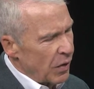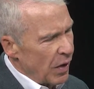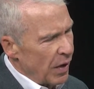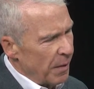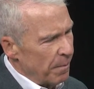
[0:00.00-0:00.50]

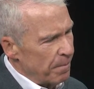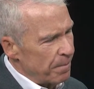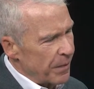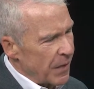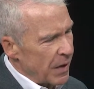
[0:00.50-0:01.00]
um,
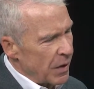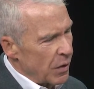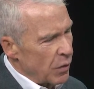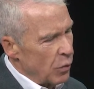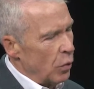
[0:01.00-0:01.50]

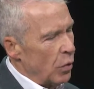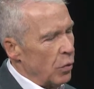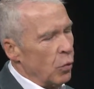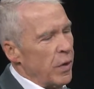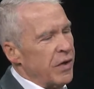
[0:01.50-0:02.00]

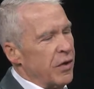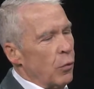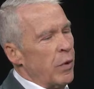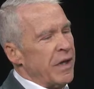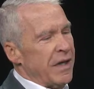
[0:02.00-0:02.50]
we
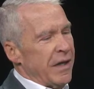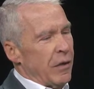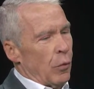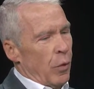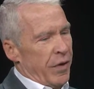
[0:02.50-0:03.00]
we
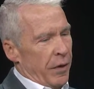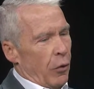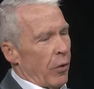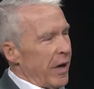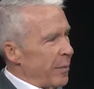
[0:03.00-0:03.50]
deal with a
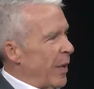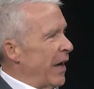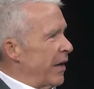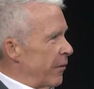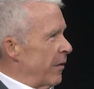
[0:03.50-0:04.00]
great
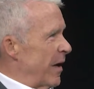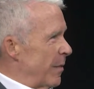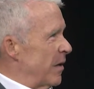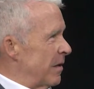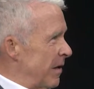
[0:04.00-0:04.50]

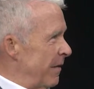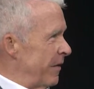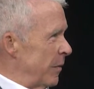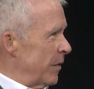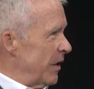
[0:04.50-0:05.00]
panorama of
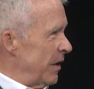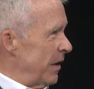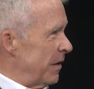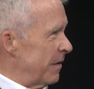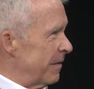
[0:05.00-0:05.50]
human
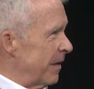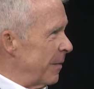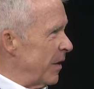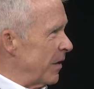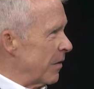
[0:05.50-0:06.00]
need. I
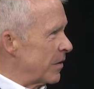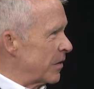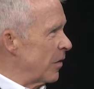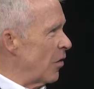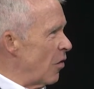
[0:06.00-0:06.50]
mean, there are mm-hmm.
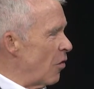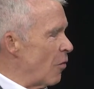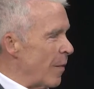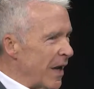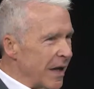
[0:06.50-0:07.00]
so
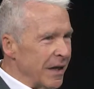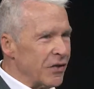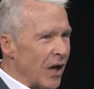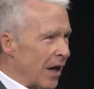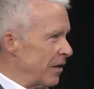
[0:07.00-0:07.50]
many
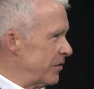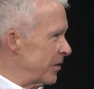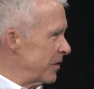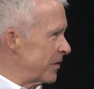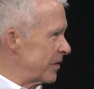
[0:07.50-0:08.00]

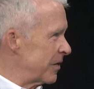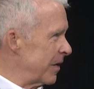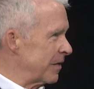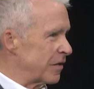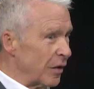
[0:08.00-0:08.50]
challenges
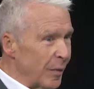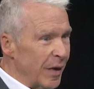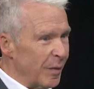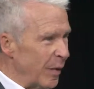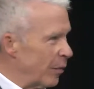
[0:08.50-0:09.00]
that so
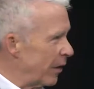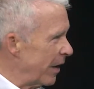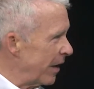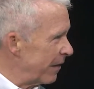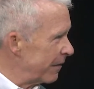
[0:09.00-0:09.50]
many people
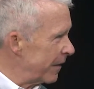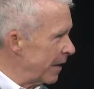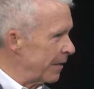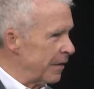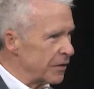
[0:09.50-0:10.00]
have.
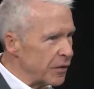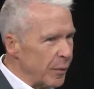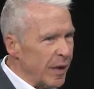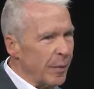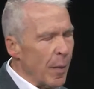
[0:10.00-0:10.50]
Uh, there's so
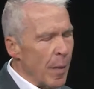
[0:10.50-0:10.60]
many